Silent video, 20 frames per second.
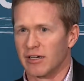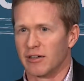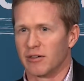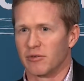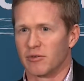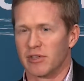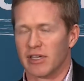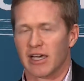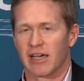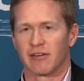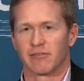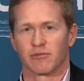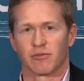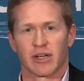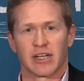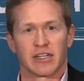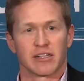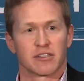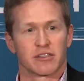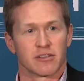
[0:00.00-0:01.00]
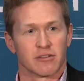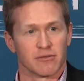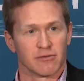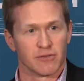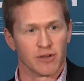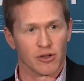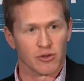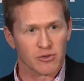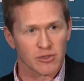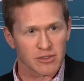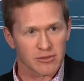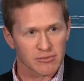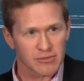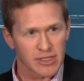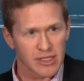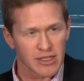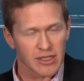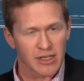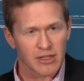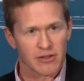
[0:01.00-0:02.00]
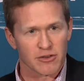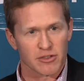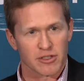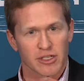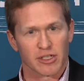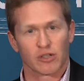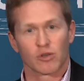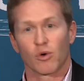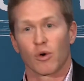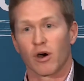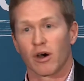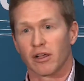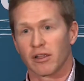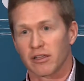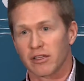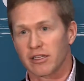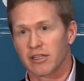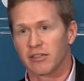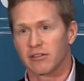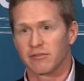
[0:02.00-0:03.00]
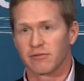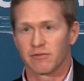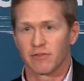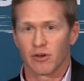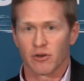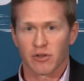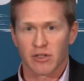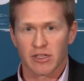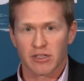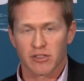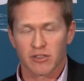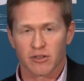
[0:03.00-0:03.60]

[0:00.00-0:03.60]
We have rights to vote. There's an equality of voting,